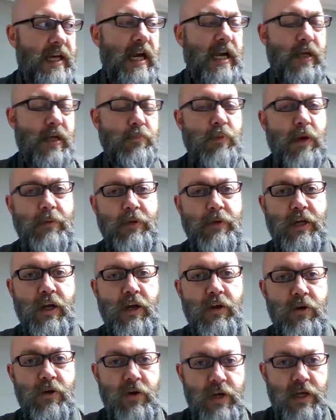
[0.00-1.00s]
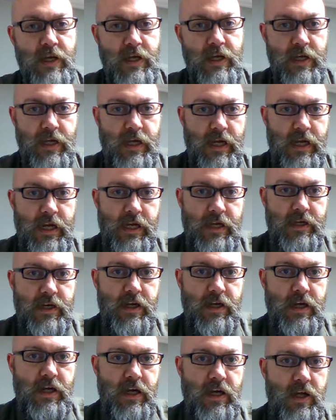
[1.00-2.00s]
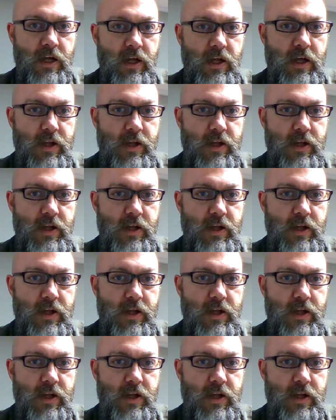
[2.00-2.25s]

i could probably go in uh,